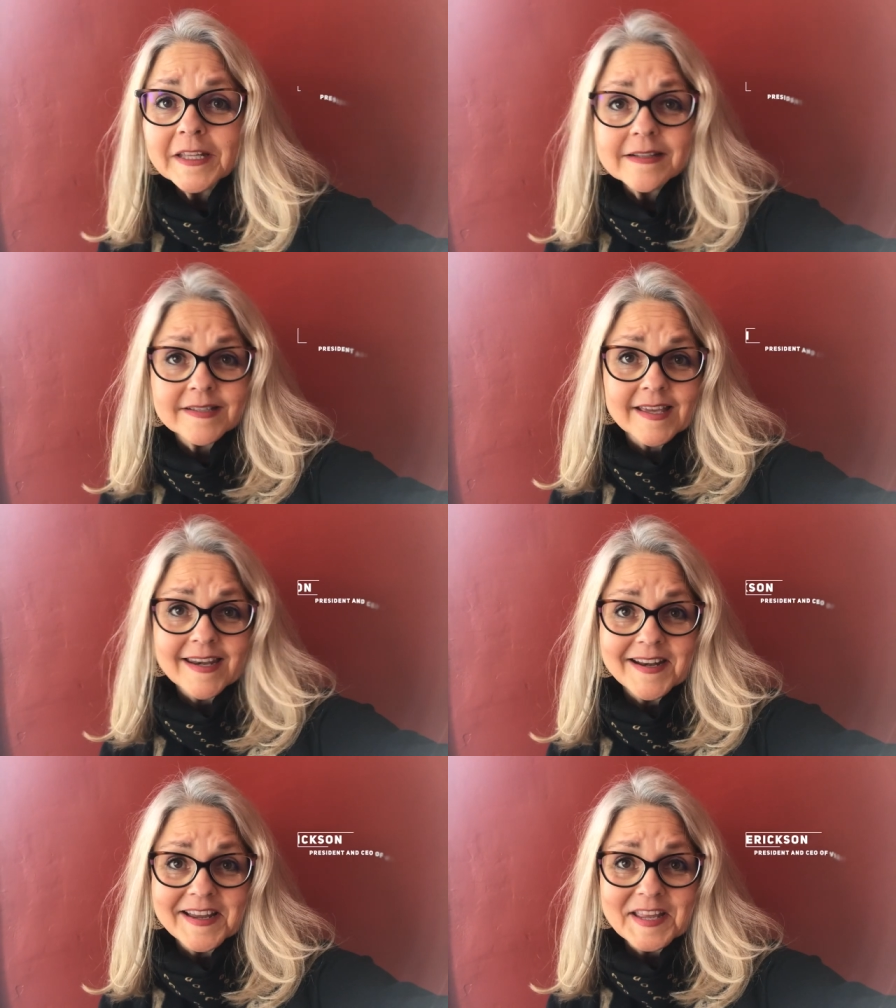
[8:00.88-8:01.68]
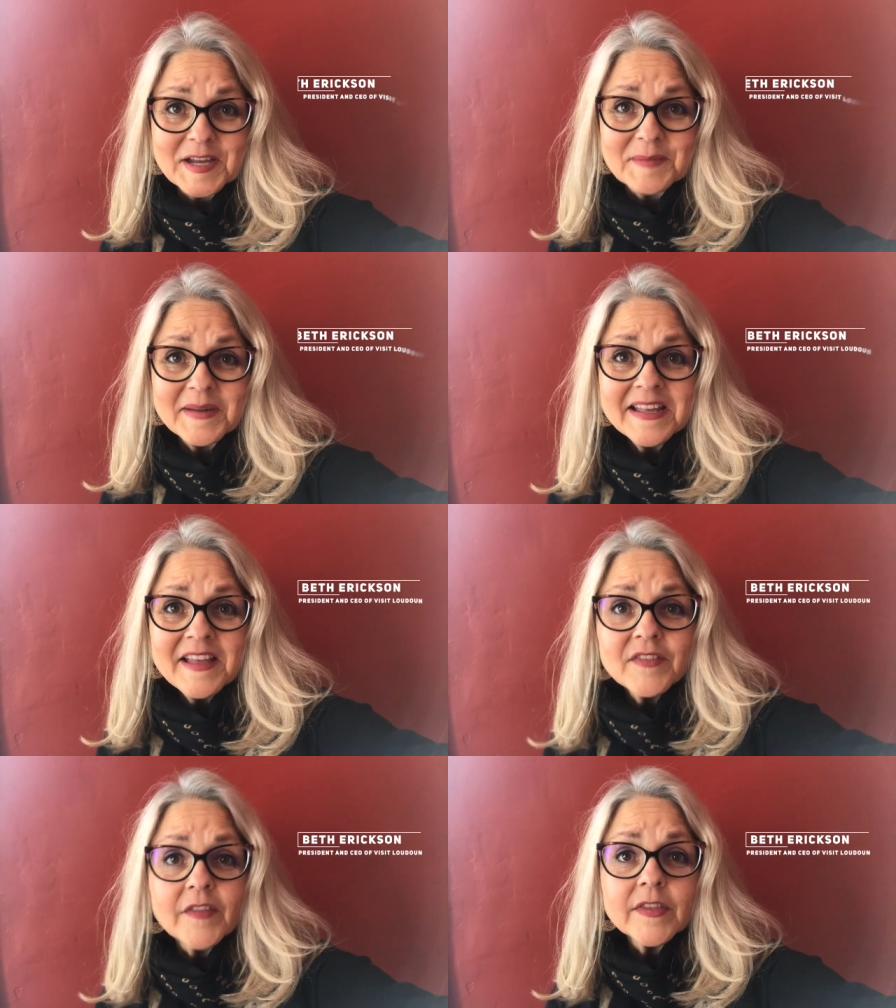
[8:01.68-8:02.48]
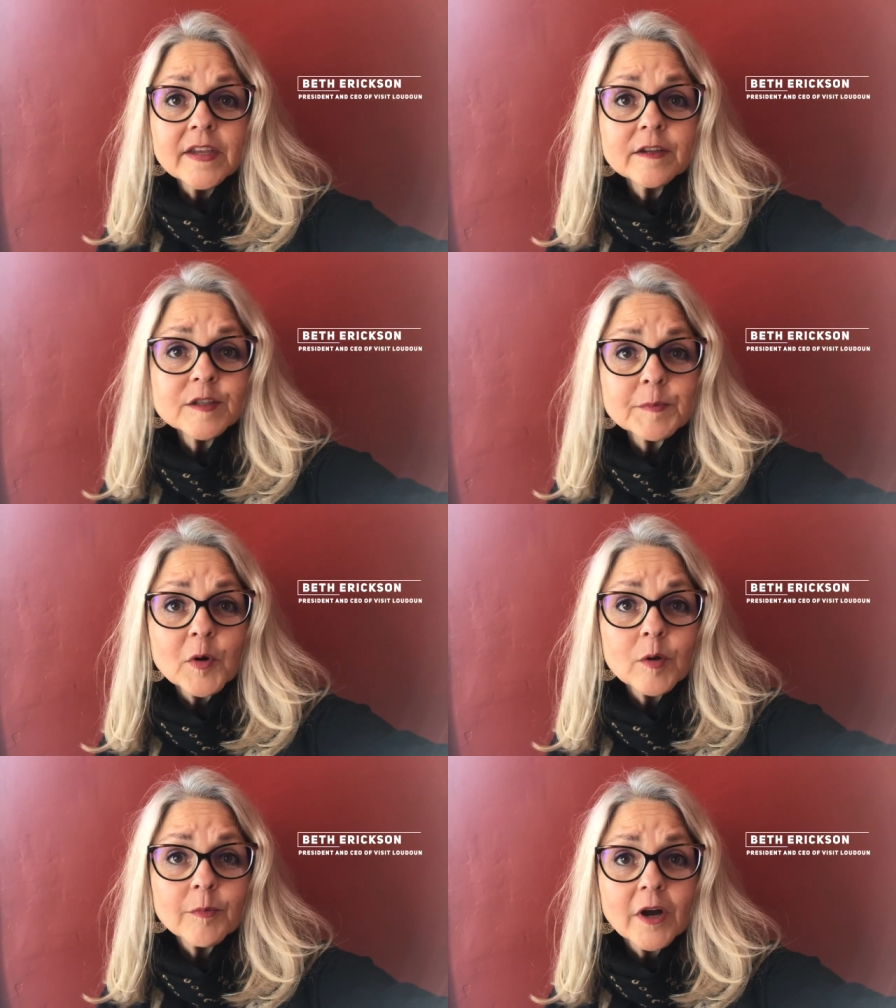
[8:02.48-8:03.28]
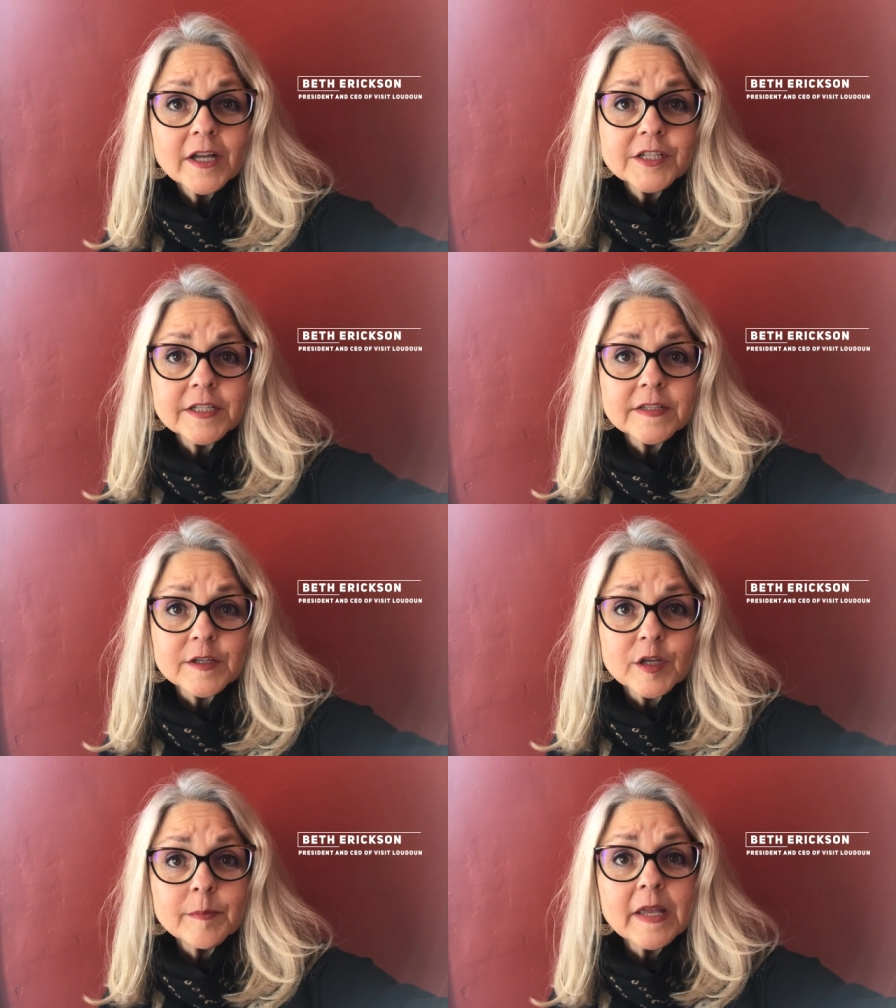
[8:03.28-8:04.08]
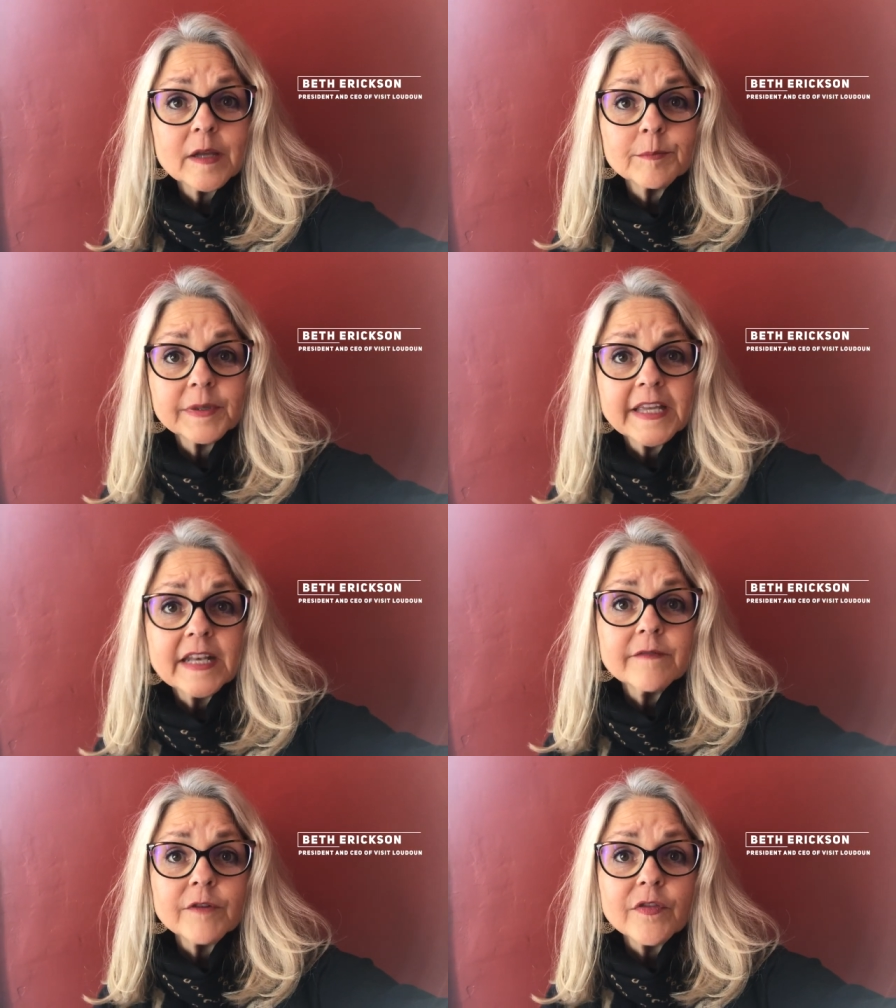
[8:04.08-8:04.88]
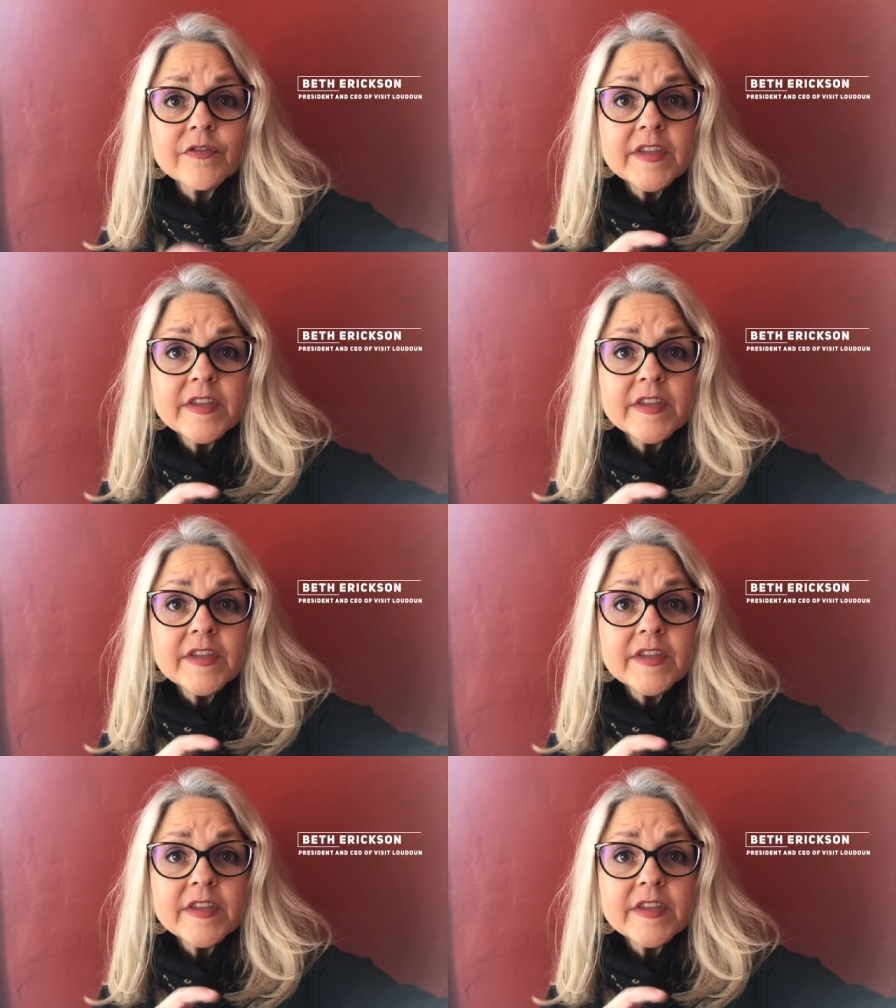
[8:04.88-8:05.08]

excited I am that the Hillsboro project is going to be completed for